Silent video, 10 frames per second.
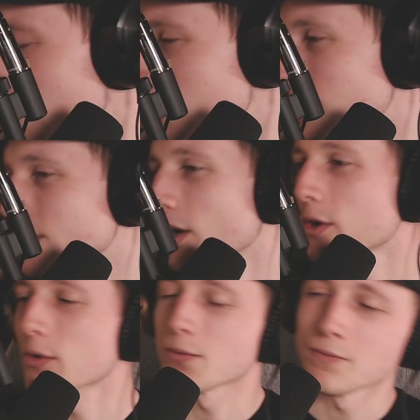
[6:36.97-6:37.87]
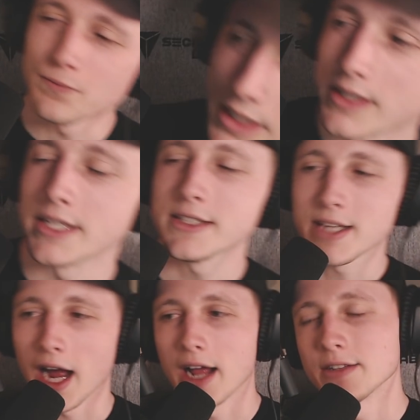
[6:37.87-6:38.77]
So these
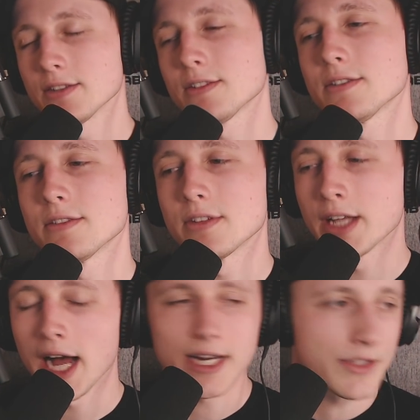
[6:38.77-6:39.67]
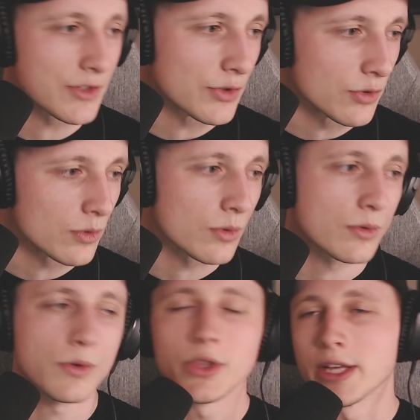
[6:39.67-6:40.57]
guys got into
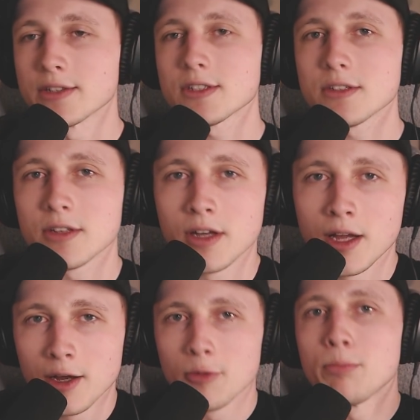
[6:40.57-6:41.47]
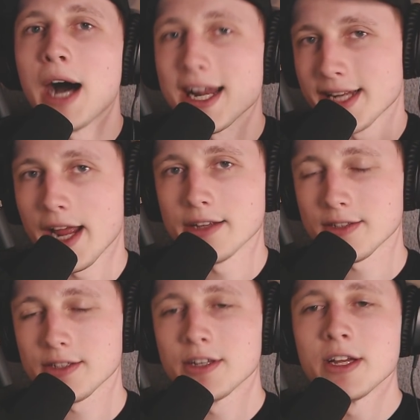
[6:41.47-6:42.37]
this
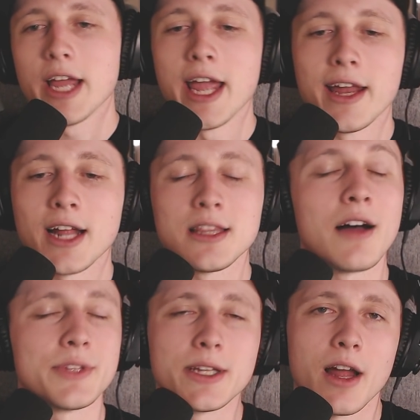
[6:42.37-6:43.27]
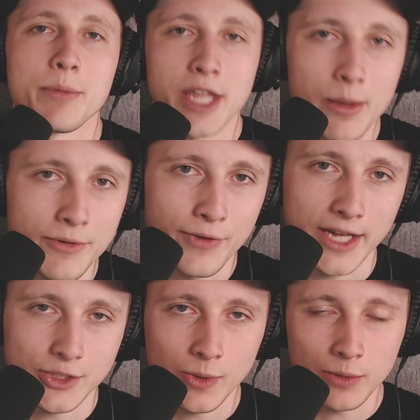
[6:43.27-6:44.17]
podcast and I loved it. I became
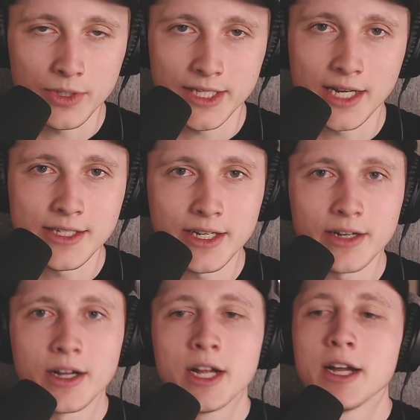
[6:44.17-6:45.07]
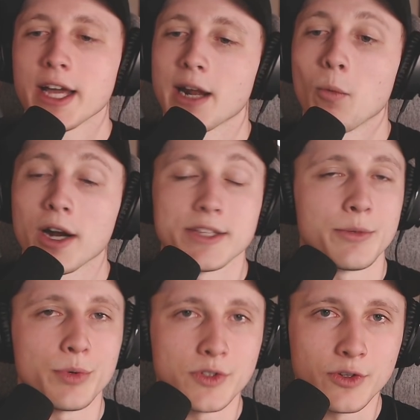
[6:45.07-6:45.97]
infatuated with the idea and I wanted to
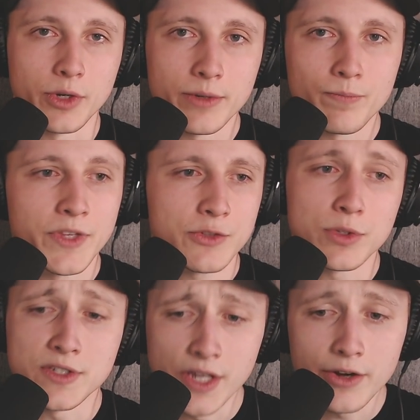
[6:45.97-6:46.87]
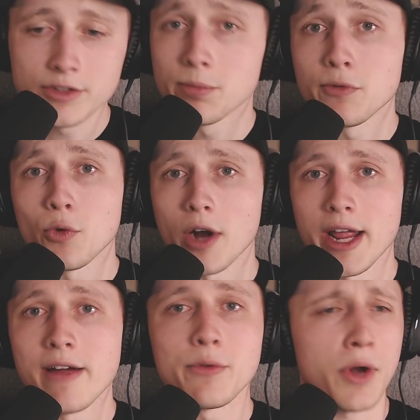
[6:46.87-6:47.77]
pursue it. This was years before I
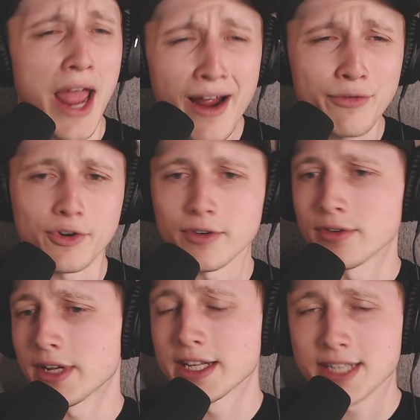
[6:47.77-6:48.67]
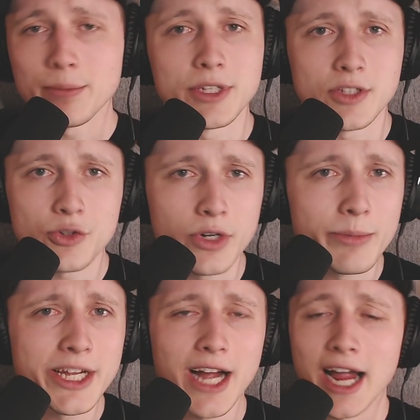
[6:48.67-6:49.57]
ever attempted
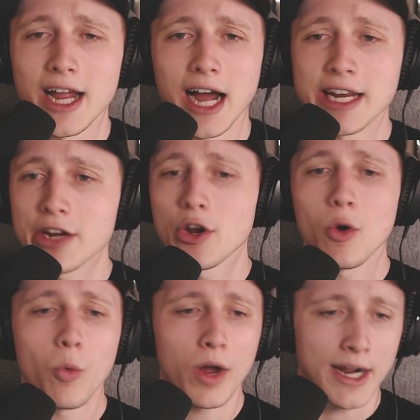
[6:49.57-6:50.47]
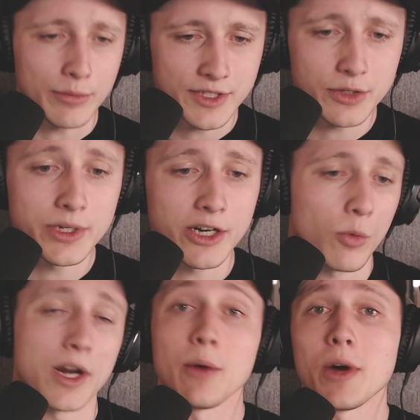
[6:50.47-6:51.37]
streaming. I didn't know what I was doing or
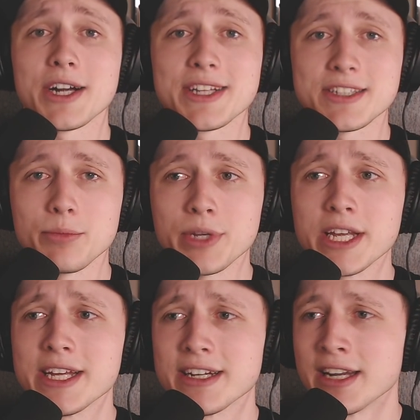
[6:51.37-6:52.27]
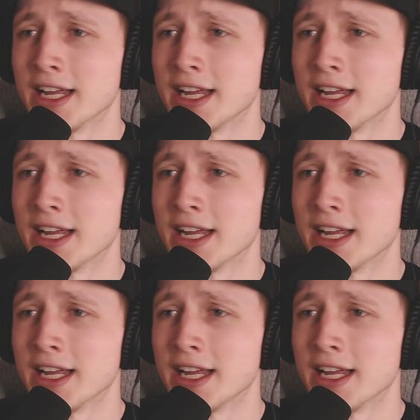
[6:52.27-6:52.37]
what I wanted it to be. And